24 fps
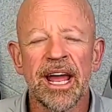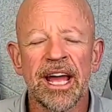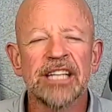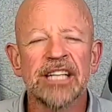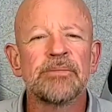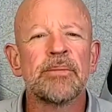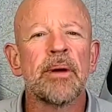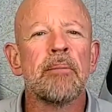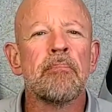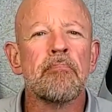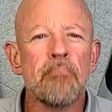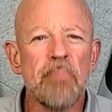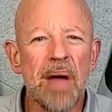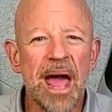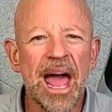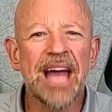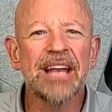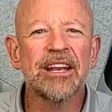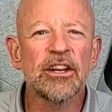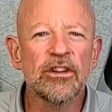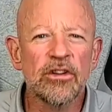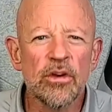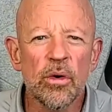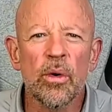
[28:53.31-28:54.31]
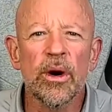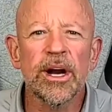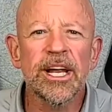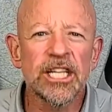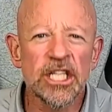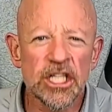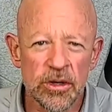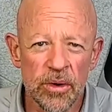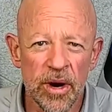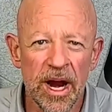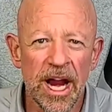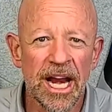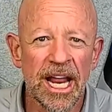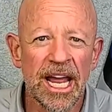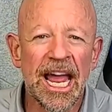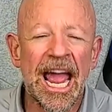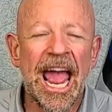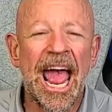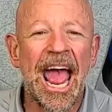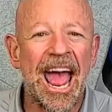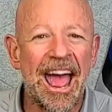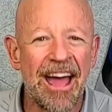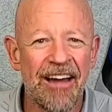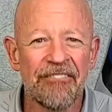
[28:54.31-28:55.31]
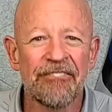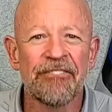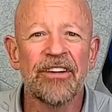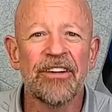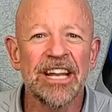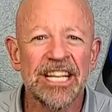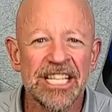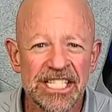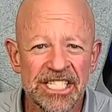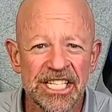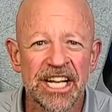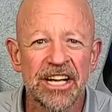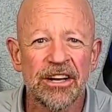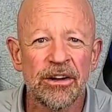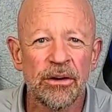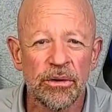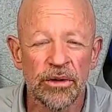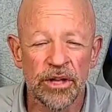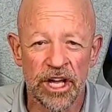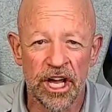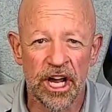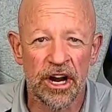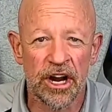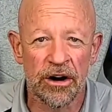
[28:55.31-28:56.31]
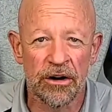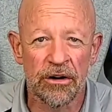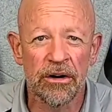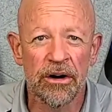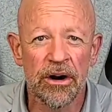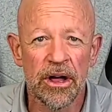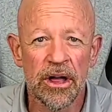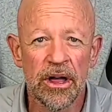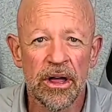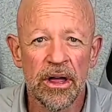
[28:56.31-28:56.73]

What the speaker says: It should be mandatory training every single year